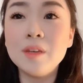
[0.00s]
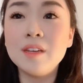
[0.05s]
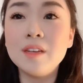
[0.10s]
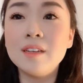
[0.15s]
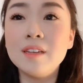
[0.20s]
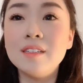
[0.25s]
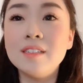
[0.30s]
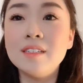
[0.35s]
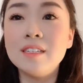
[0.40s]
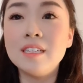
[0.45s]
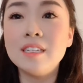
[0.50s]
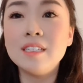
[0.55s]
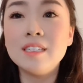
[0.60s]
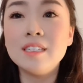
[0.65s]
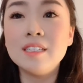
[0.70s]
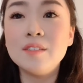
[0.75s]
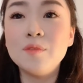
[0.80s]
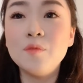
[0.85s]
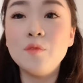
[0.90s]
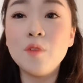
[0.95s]
because
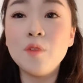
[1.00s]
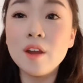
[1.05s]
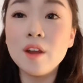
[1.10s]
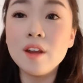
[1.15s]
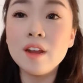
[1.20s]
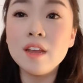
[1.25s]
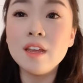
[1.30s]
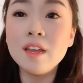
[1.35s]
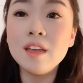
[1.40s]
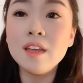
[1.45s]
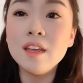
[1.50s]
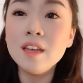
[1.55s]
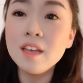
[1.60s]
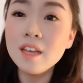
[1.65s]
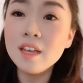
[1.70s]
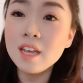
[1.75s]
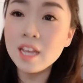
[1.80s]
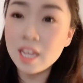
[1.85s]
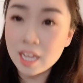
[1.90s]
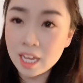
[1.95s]
it's very,
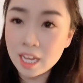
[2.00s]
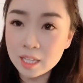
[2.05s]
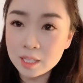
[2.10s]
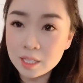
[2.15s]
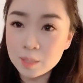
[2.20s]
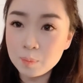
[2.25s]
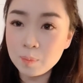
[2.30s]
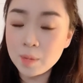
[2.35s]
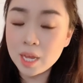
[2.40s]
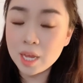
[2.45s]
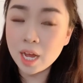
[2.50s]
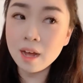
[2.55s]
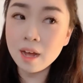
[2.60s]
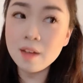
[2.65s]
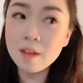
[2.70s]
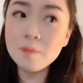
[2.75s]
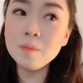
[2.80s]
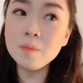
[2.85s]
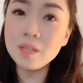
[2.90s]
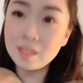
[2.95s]
it's
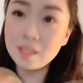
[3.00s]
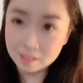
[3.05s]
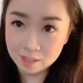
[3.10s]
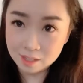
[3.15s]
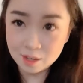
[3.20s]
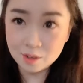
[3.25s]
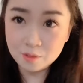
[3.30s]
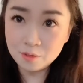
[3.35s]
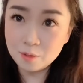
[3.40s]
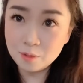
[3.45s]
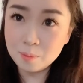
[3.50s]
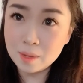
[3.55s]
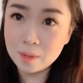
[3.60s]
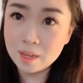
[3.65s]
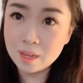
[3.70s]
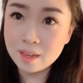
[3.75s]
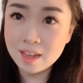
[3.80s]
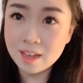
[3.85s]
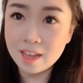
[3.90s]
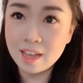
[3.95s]
become easier for
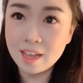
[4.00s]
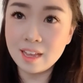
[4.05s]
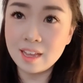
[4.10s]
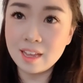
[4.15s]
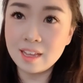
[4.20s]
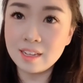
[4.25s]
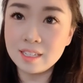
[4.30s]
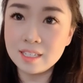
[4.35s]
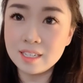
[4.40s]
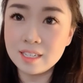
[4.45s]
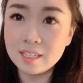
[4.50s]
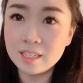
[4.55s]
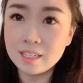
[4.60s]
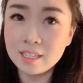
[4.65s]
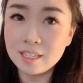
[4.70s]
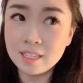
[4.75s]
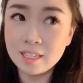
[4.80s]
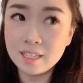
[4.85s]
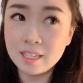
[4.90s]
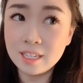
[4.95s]
me and
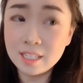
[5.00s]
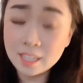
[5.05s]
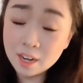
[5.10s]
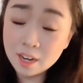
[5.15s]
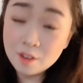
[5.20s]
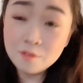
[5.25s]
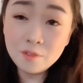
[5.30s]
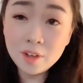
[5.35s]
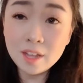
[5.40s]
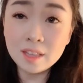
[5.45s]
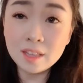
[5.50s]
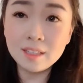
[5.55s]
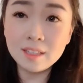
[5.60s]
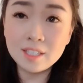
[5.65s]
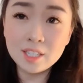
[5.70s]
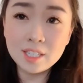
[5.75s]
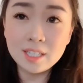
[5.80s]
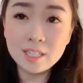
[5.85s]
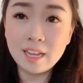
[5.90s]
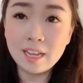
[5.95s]
it's kind of fun
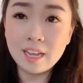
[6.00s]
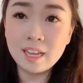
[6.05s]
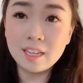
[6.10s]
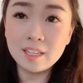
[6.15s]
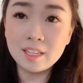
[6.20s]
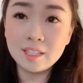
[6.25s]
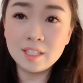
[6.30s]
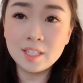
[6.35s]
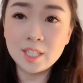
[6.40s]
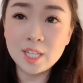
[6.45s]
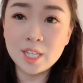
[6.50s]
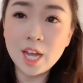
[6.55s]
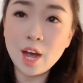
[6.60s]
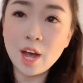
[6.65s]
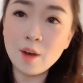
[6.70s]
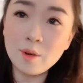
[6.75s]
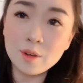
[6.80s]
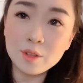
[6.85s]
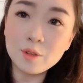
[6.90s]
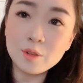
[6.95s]
just like seeing
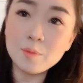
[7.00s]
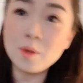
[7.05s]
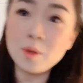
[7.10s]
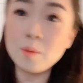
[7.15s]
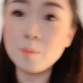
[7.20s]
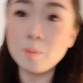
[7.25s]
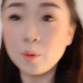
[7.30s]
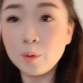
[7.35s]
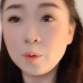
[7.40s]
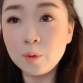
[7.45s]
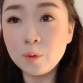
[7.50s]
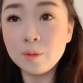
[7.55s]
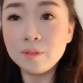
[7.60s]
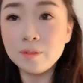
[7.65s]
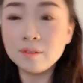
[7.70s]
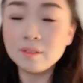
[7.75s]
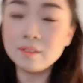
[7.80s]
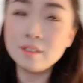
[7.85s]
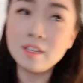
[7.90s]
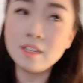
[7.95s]
how other people,
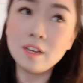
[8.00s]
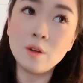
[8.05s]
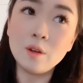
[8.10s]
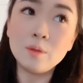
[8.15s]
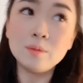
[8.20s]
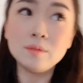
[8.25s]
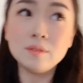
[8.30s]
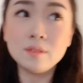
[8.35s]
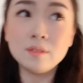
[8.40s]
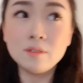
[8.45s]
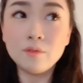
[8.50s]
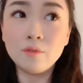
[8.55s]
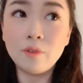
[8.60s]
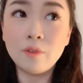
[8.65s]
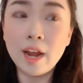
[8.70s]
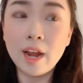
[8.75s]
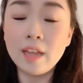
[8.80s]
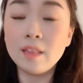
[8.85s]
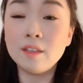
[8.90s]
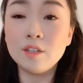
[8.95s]
you know,
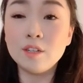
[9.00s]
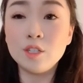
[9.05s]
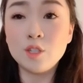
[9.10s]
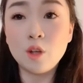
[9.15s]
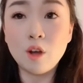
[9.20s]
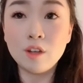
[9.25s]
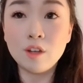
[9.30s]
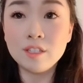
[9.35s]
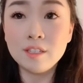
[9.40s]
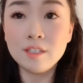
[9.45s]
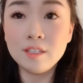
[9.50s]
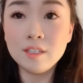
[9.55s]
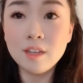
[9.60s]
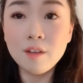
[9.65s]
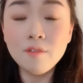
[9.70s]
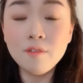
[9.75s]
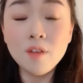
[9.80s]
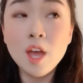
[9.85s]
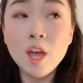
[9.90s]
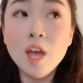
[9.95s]
write their songs and
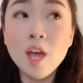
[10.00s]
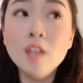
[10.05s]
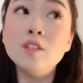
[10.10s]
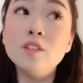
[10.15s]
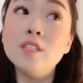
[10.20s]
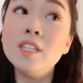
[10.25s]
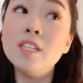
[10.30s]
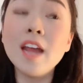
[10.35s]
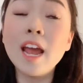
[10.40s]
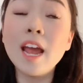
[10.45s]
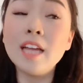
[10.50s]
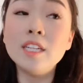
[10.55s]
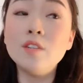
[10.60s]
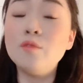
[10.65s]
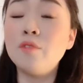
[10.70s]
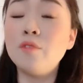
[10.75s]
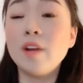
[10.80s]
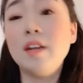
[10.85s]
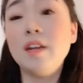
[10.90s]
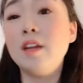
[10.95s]
stuff. So today I
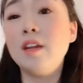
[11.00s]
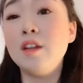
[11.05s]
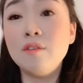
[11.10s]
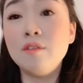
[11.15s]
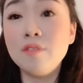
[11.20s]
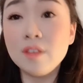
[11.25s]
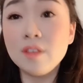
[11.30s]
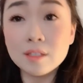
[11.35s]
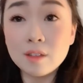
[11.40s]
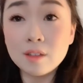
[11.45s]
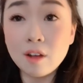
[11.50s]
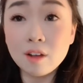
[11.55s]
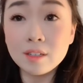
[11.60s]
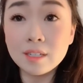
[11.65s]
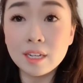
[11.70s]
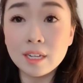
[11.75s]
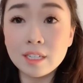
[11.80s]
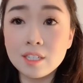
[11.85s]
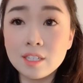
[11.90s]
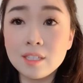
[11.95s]
didn't write any of these
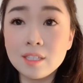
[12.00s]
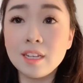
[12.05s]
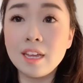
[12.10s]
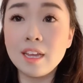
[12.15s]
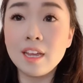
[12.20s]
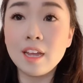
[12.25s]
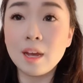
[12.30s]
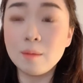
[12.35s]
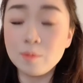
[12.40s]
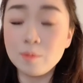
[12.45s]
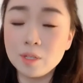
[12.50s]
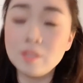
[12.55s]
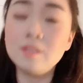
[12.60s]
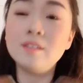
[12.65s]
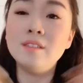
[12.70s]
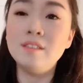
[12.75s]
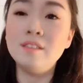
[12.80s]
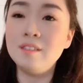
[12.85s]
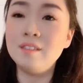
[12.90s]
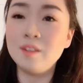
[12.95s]
songs. I just like, I'm just
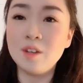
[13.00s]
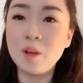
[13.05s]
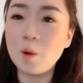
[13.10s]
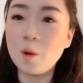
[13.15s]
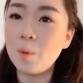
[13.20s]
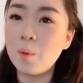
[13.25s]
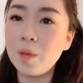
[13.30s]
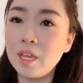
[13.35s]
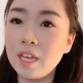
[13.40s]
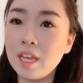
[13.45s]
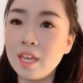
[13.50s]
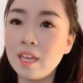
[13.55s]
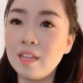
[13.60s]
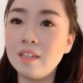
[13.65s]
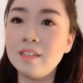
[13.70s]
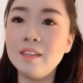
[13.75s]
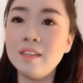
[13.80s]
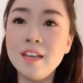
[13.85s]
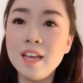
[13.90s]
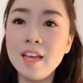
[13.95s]
going in,